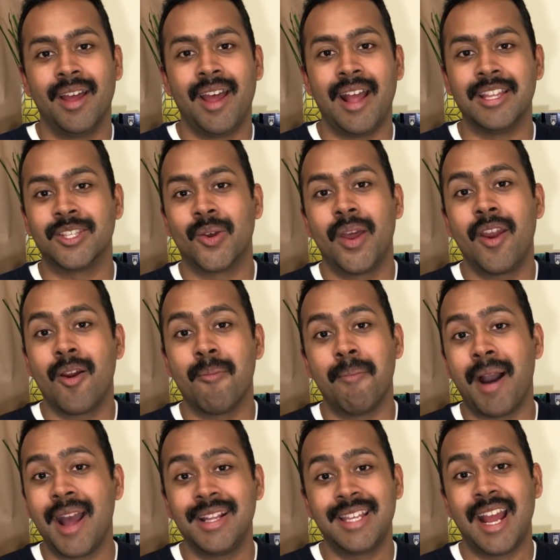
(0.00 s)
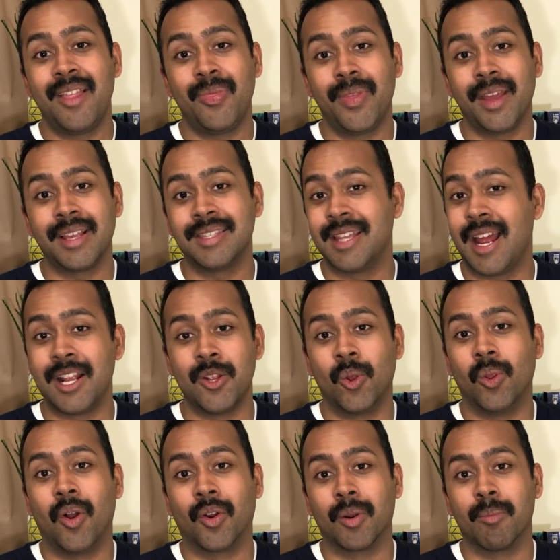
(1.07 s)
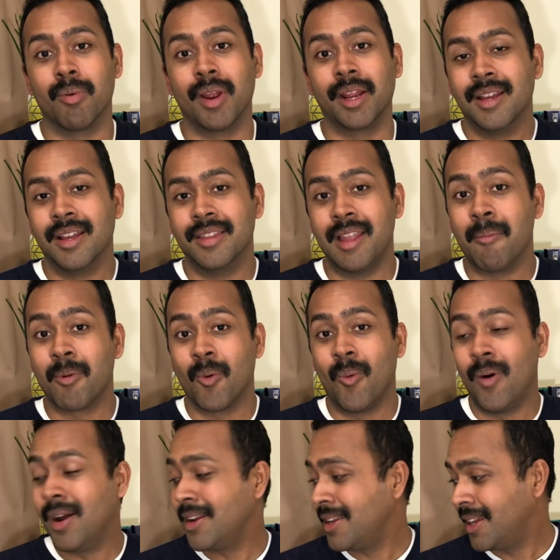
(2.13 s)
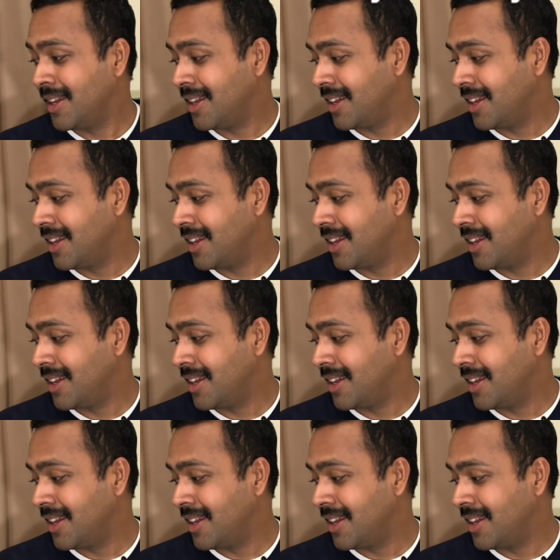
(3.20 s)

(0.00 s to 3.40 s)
And so here are my 10 things that I no longer bring. Number one,